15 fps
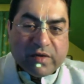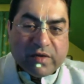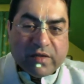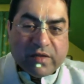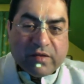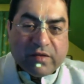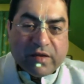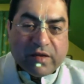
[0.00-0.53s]

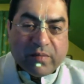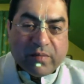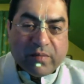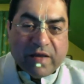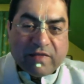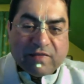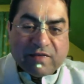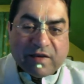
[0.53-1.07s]
in the
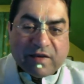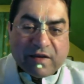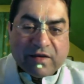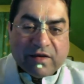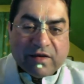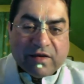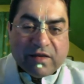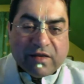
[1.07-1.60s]
mindset
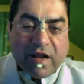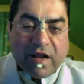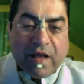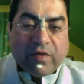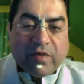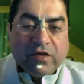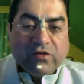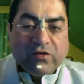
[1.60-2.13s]
that I'm
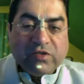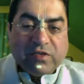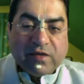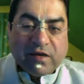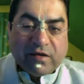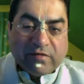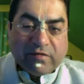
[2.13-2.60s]
here to serve.